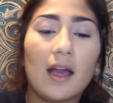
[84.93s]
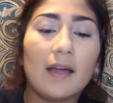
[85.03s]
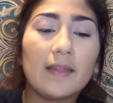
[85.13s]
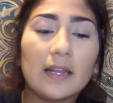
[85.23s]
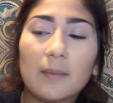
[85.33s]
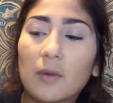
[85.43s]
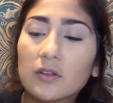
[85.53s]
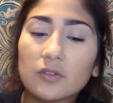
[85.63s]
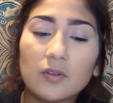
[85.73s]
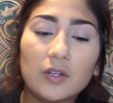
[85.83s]
And then I'm
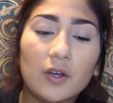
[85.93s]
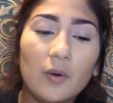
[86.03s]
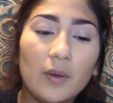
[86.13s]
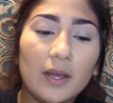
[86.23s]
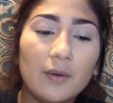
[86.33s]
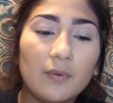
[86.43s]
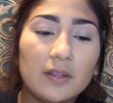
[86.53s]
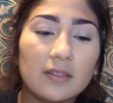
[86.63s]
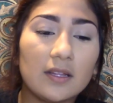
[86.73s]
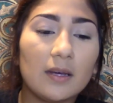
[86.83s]
also gonna go in
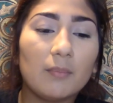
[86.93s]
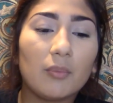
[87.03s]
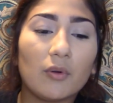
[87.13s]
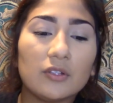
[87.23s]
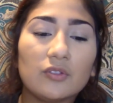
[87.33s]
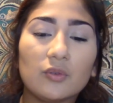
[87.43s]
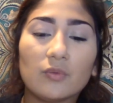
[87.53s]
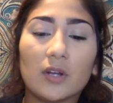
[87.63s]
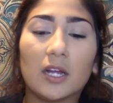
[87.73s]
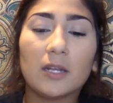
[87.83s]
with the Born to
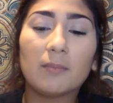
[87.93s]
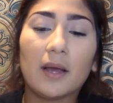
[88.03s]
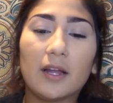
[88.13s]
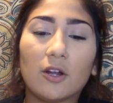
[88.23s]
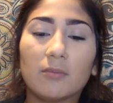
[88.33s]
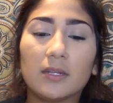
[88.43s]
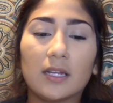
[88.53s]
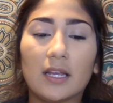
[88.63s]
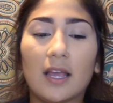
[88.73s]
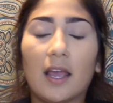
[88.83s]
Run by Urban
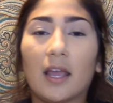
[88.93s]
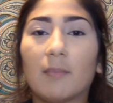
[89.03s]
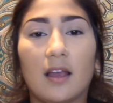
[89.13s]
Decay,